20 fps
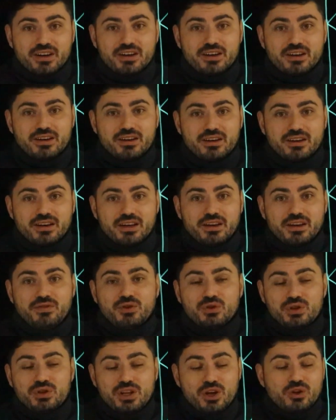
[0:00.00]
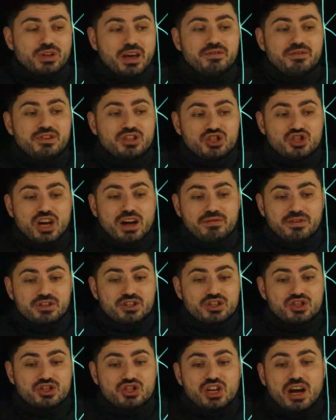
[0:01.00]
the
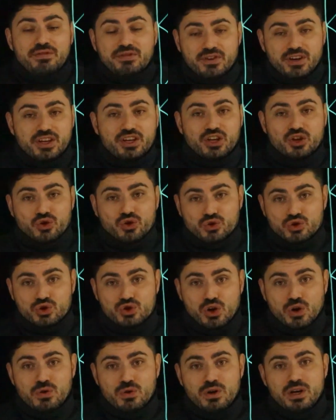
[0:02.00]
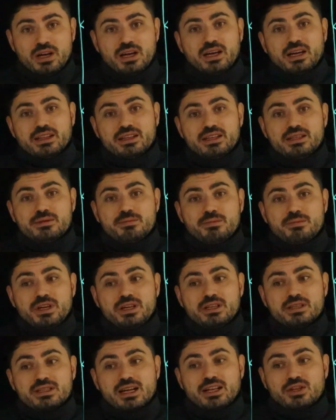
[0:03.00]
suffering in your soul, this
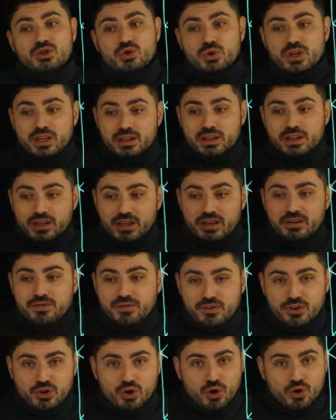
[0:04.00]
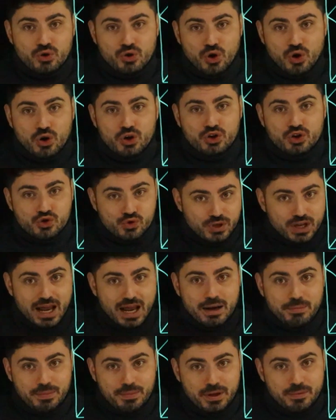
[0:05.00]
means that you can give your knowledge to the
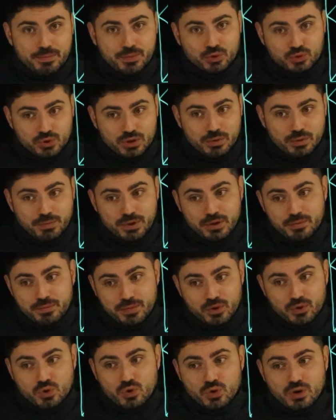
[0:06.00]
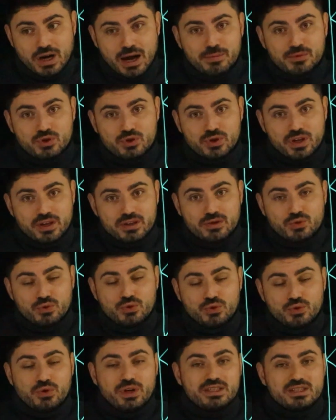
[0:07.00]
other people, to the people who comes to
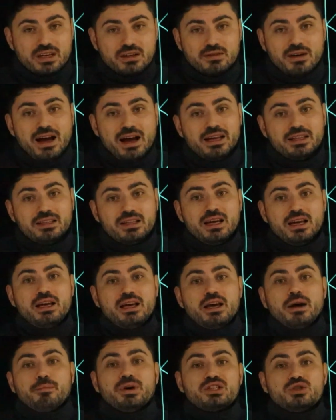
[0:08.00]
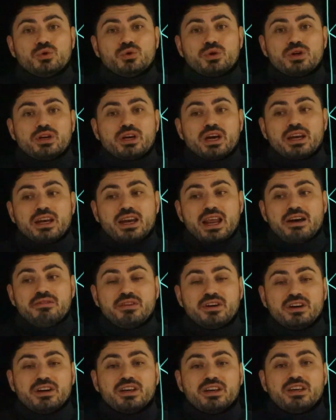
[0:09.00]
you as a client, but you can
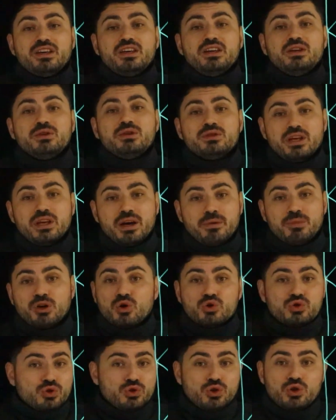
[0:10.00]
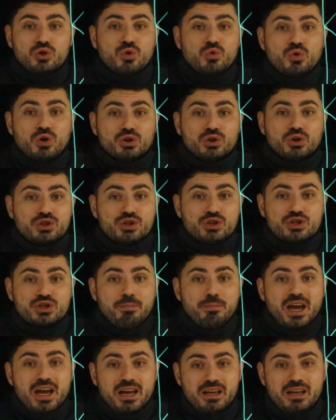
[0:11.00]
never heal them because you don't know what is the
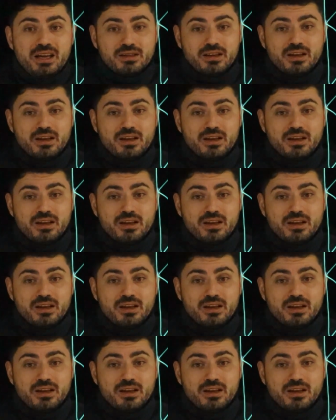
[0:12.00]
pain.